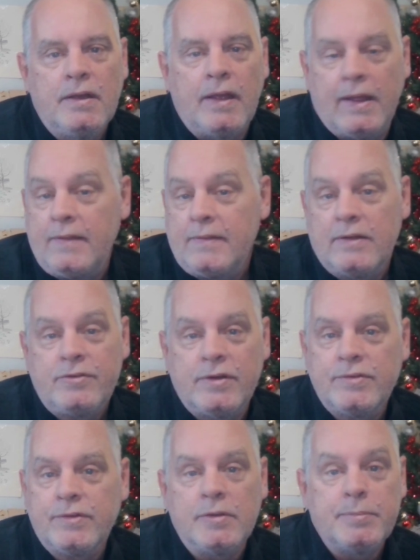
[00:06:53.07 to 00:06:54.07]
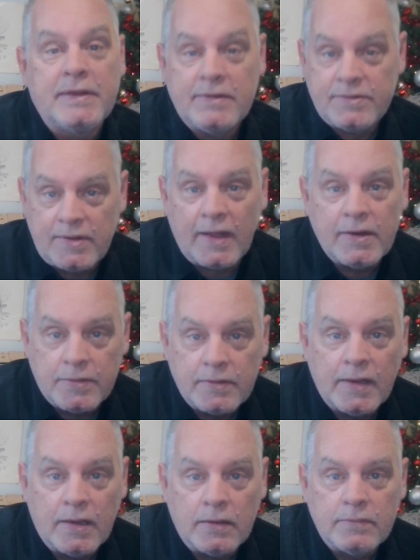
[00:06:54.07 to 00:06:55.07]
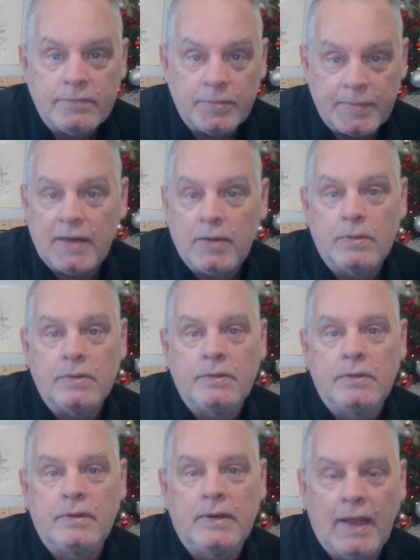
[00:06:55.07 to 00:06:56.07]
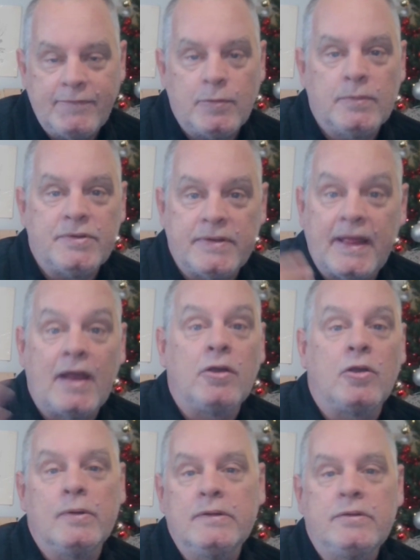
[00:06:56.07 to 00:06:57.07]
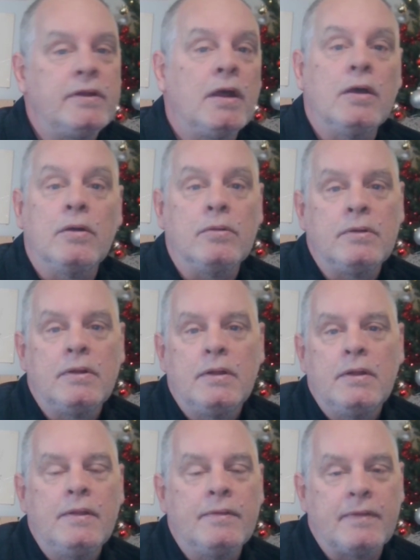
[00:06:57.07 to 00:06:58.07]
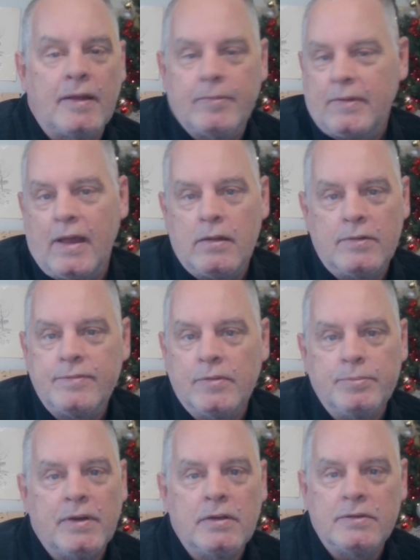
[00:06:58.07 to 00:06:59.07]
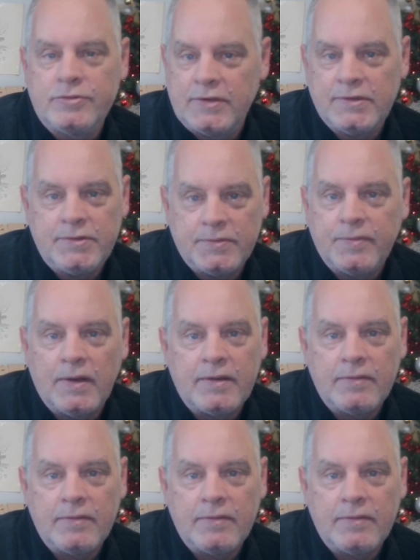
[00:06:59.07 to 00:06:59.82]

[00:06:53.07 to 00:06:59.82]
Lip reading: And that's just going to be the standard now, from now on. Everyone's now going to know that college football is just as fucking